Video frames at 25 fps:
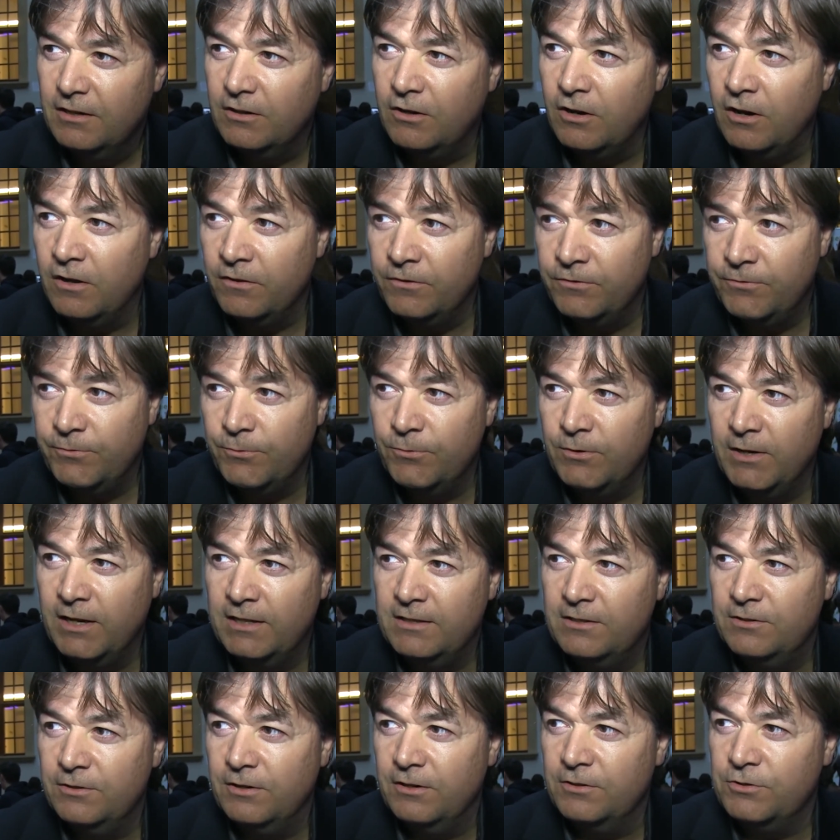gone through
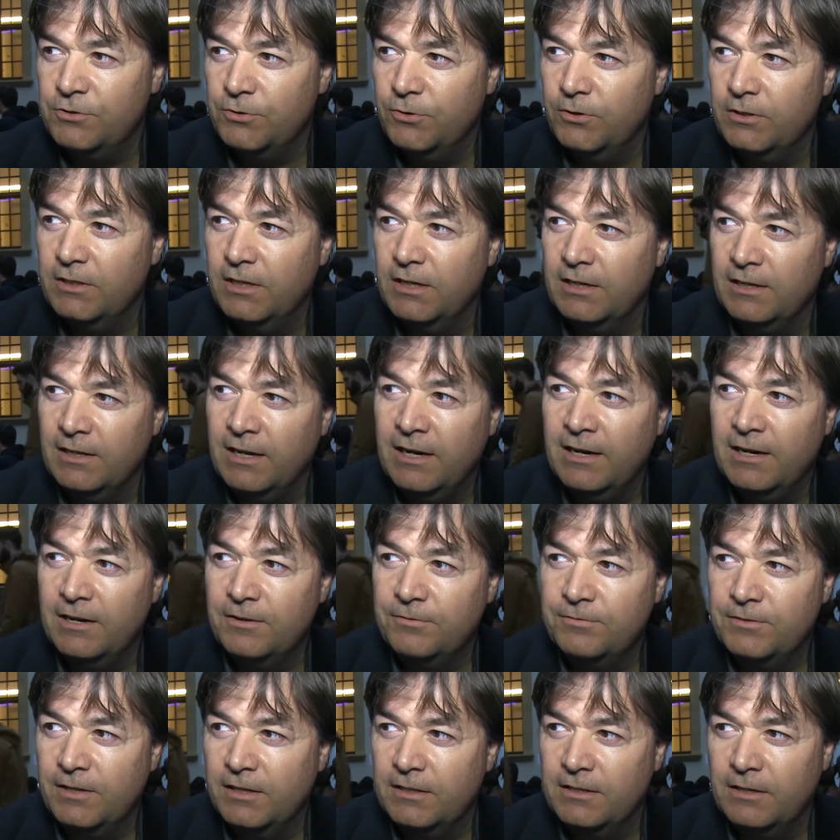that during their
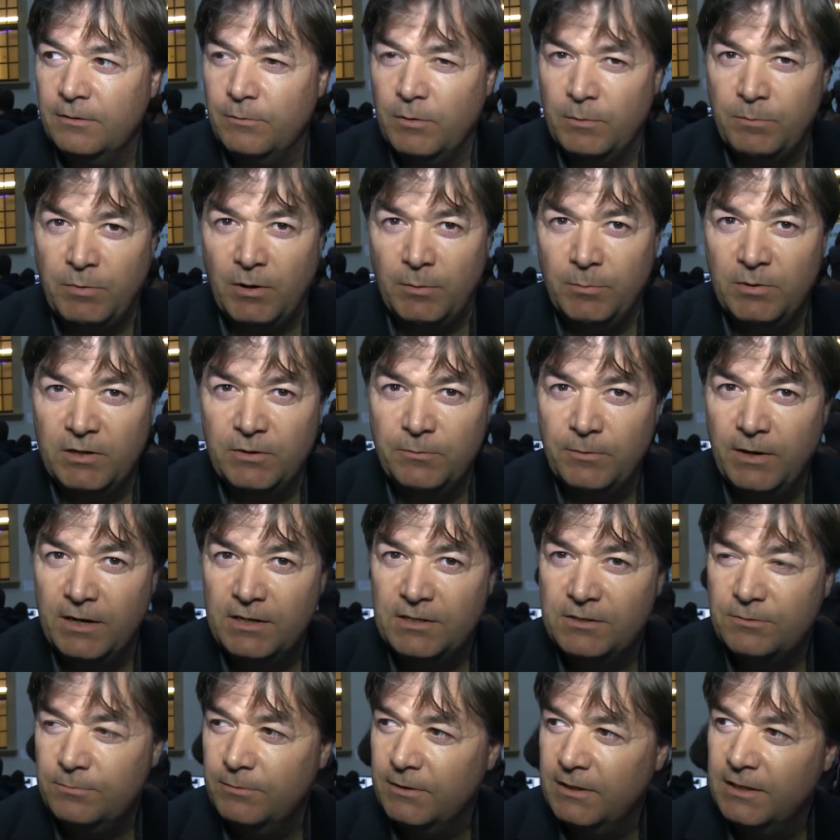life, that they were probably
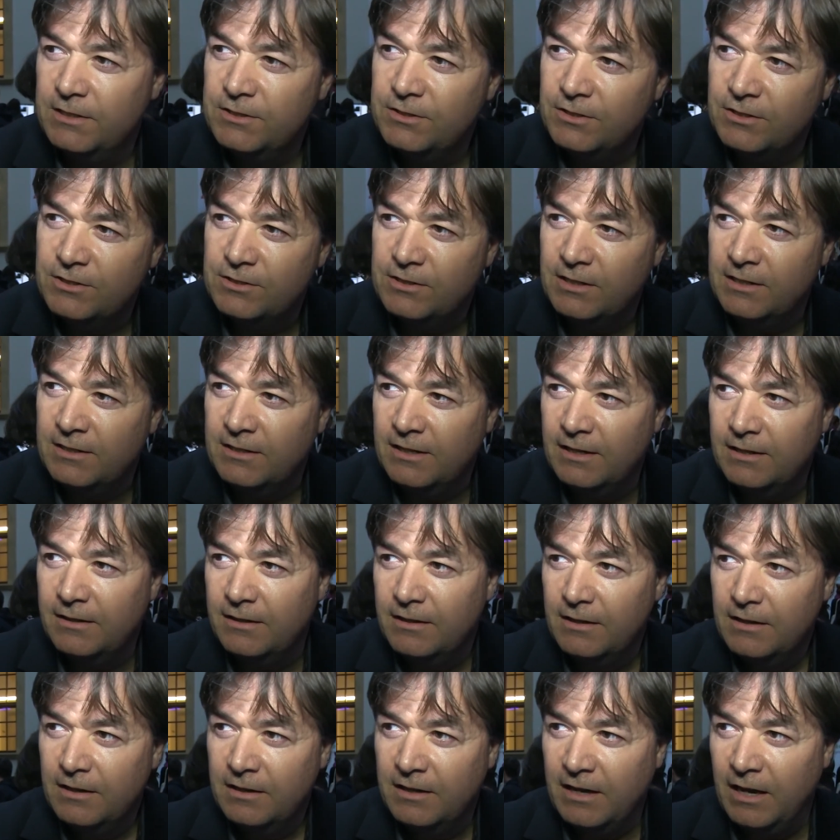raised religious and then
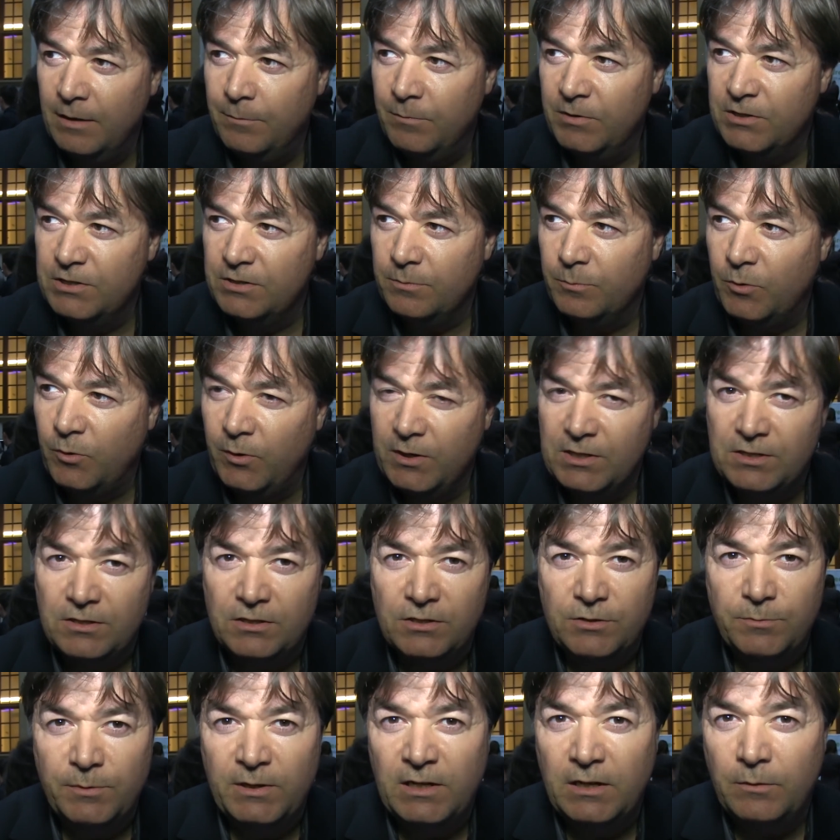came with some
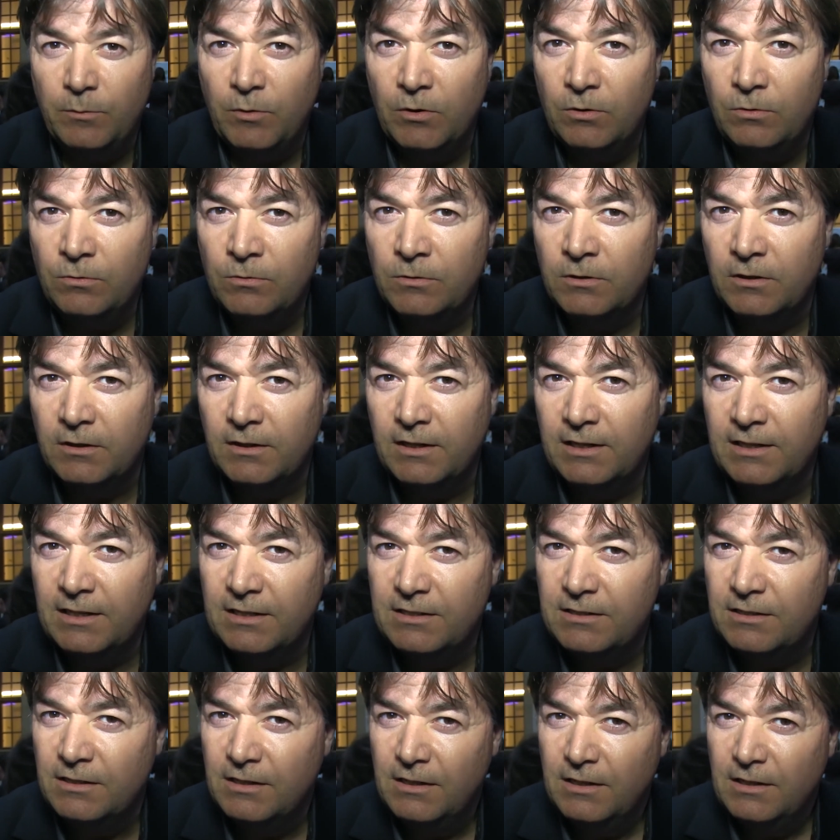questions when they were older, and
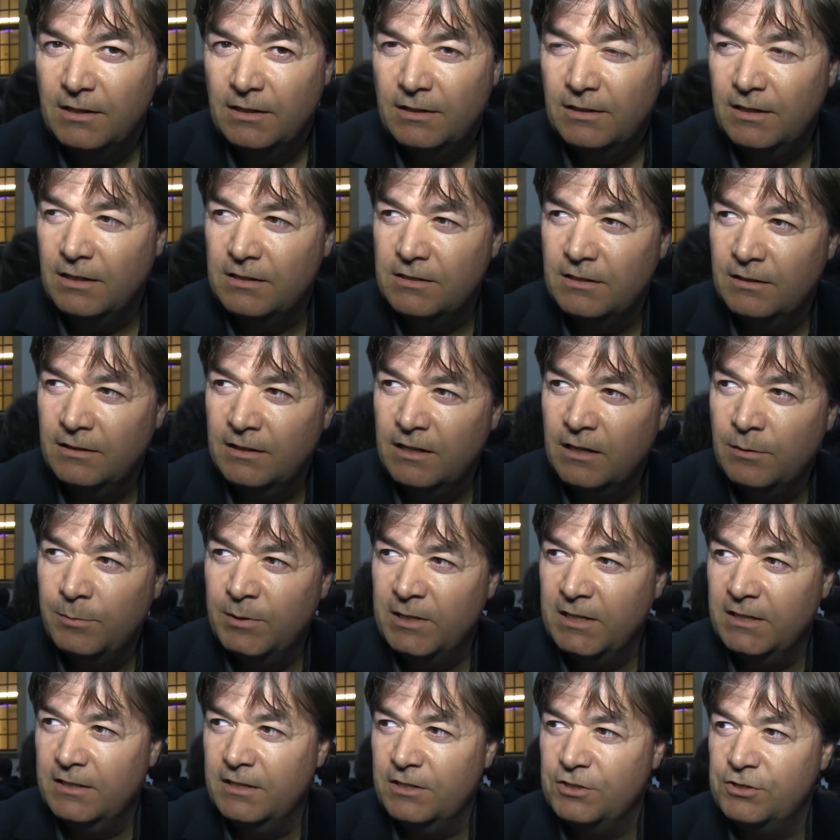that's a little
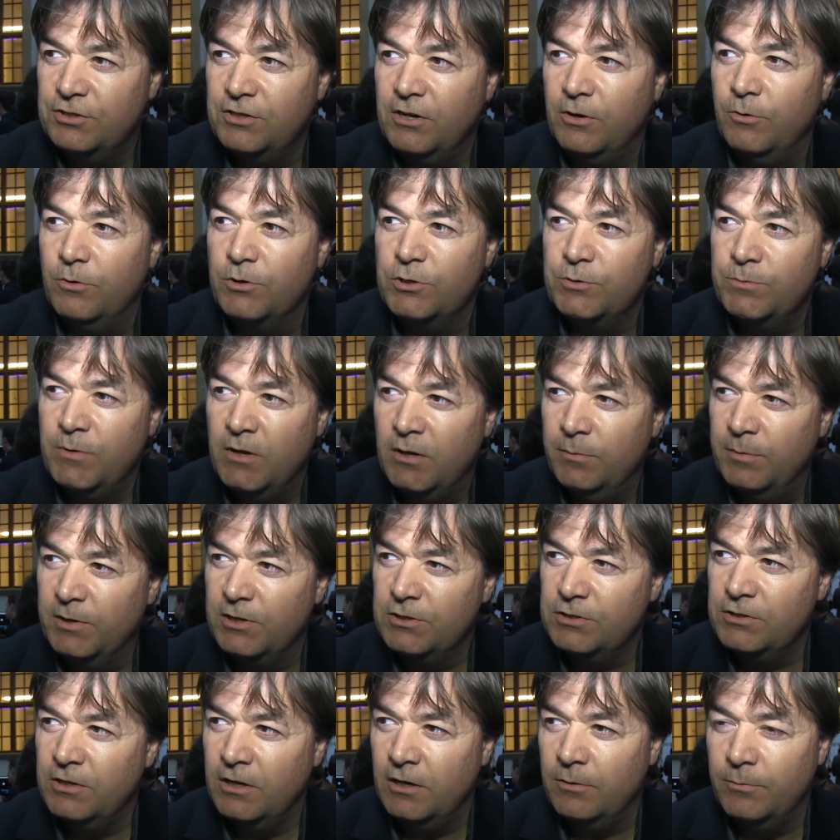bit in this show as well,
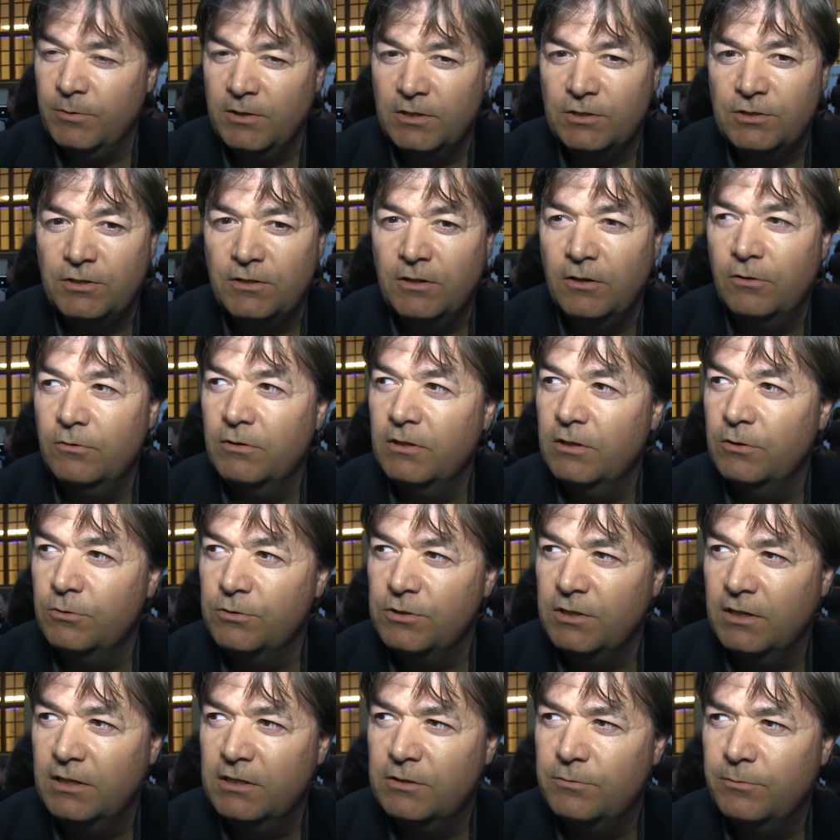because Darwin is slowly
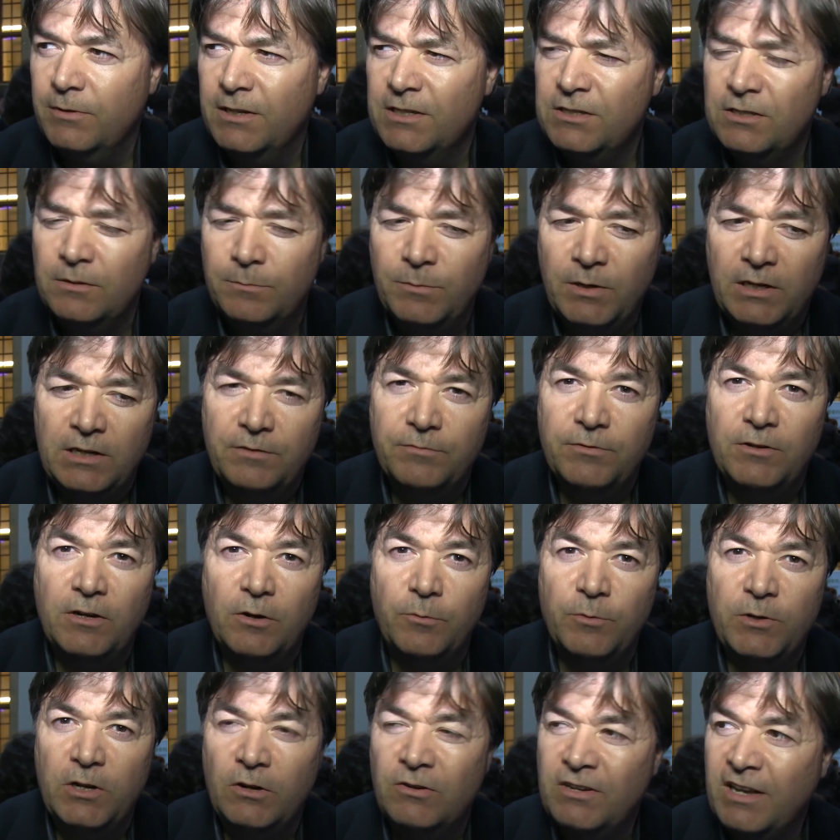losing his religion, but even though
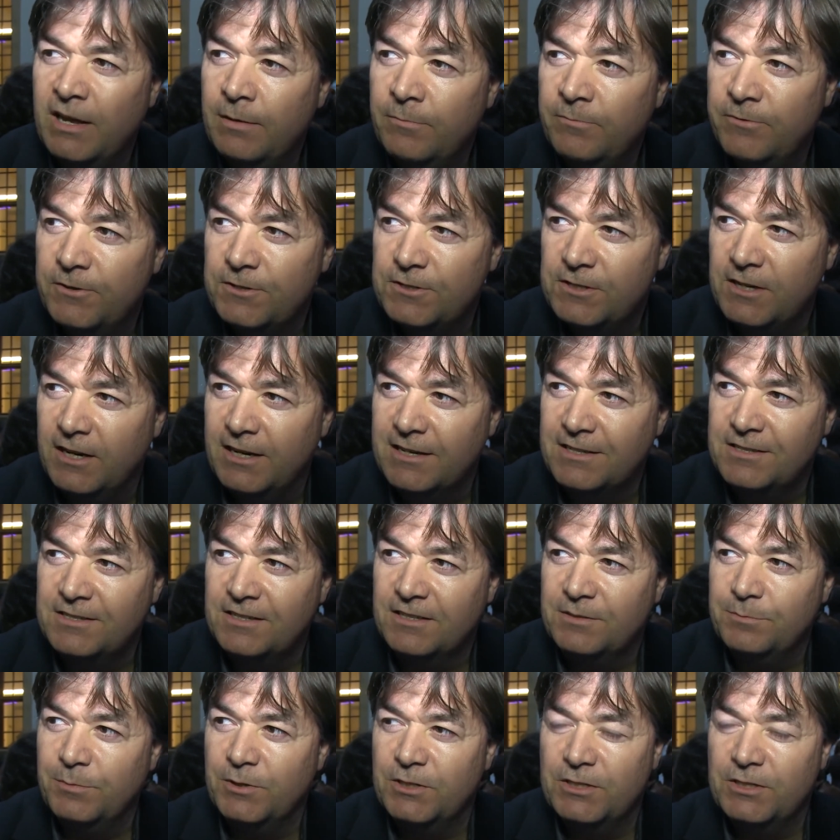we don't emphasize it,